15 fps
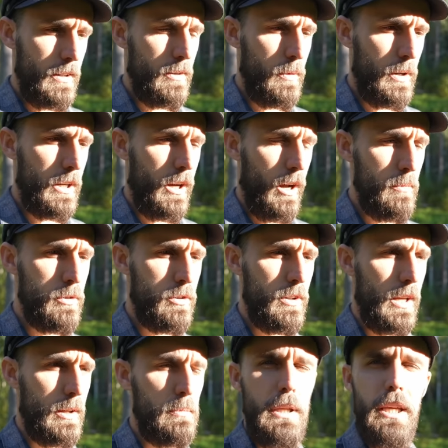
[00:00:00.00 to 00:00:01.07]
When it comes to
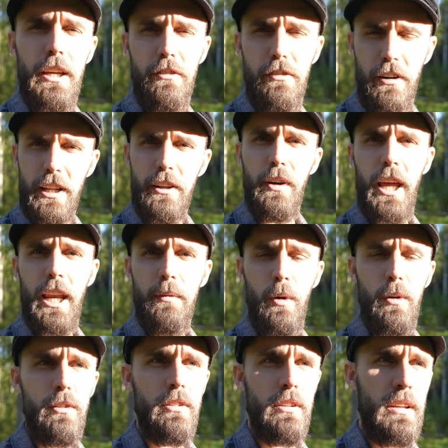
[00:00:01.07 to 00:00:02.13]
like being afraid of
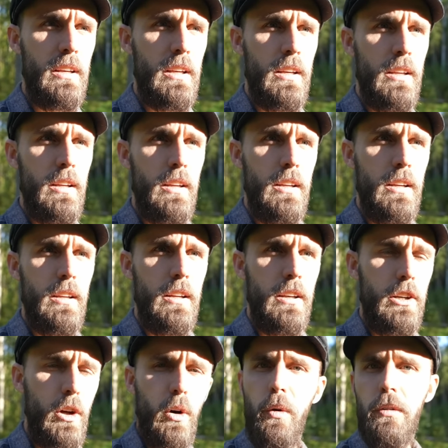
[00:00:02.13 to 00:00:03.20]
animals,
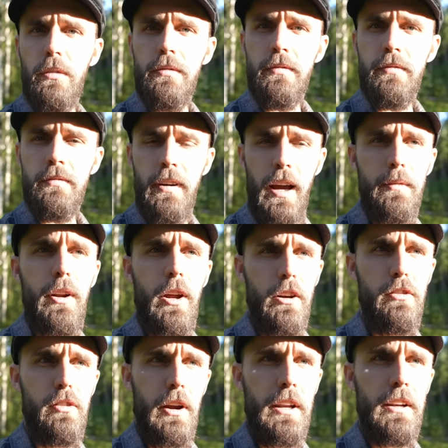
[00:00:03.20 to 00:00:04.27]
no, I'm not
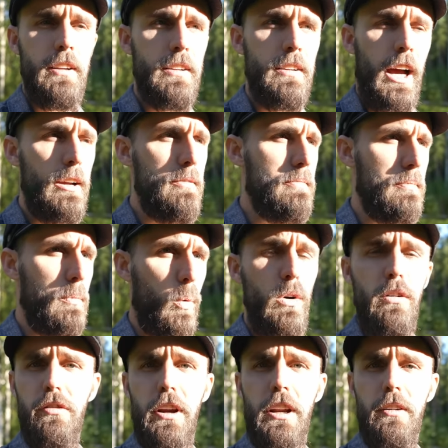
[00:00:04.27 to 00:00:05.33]
afraid. I'm more
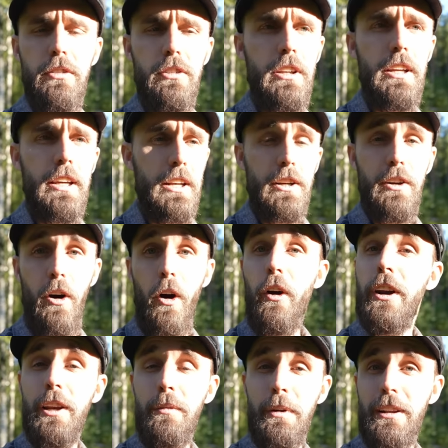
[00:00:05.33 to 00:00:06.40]
afraid of sitting in a
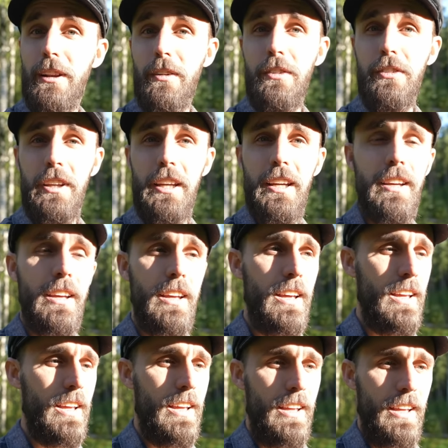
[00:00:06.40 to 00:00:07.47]
car in the middle of the city.
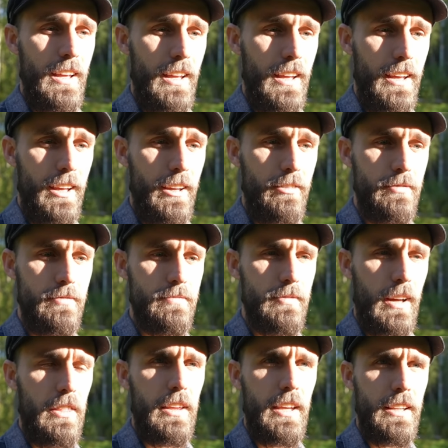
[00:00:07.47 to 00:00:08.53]
I
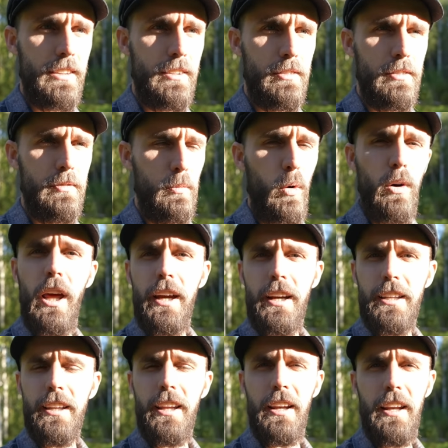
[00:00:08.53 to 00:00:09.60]
think it's more
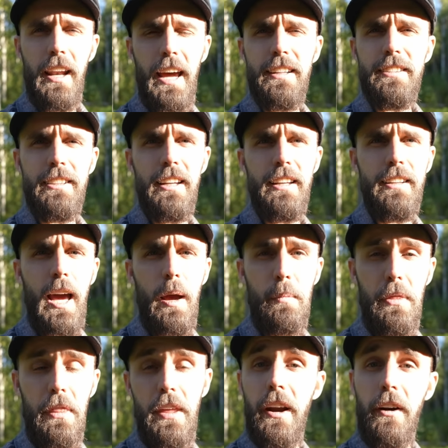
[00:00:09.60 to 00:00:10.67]
likely that an accident
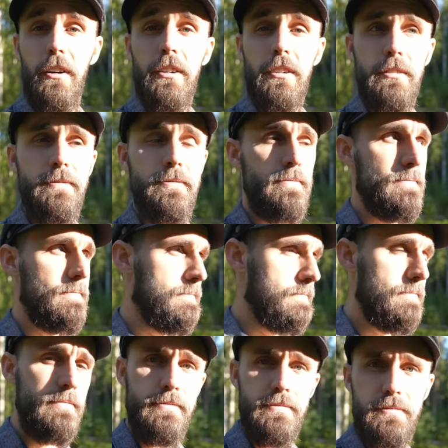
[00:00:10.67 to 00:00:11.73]
happened there
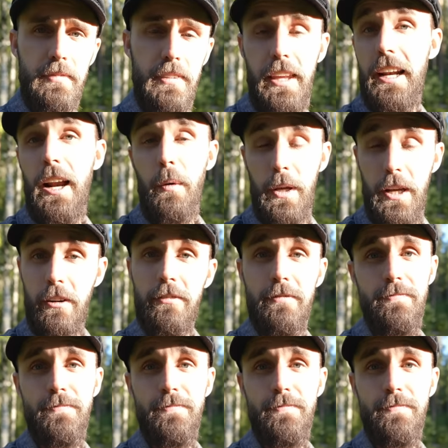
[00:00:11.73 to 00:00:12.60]
than out here.